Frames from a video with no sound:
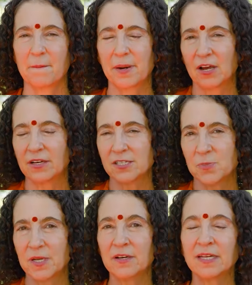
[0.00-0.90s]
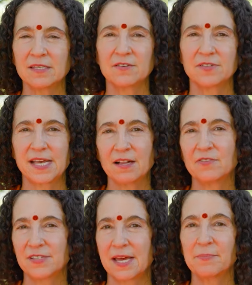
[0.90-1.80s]
but our experience of
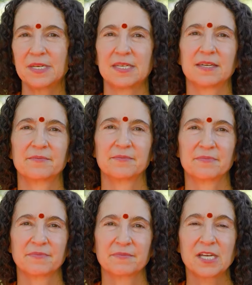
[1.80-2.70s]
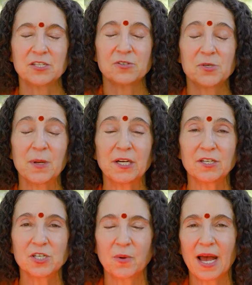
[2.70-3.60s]
self is empty. So
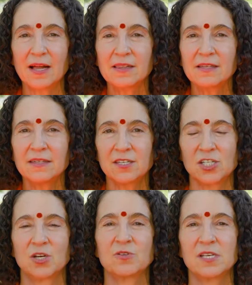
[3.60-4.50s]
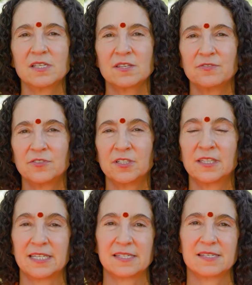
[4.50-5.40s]
spirituality shows us the
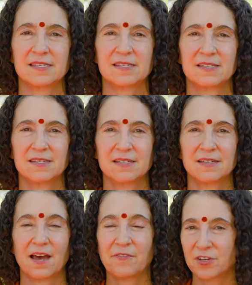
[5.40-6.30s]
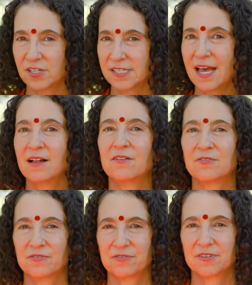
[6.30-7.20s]
fullness of
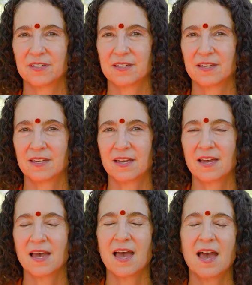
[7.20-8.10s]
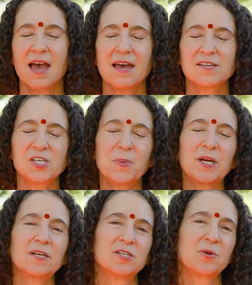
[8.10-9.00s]
yourself.
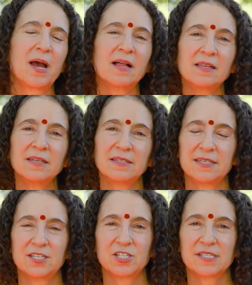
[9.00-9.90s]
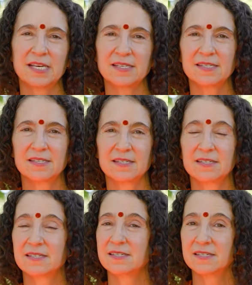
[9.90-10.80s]
Spirituality teaches us
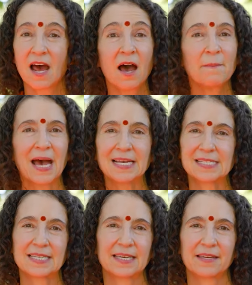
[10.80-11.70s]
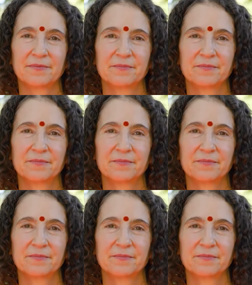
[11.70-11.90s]
to stop asking,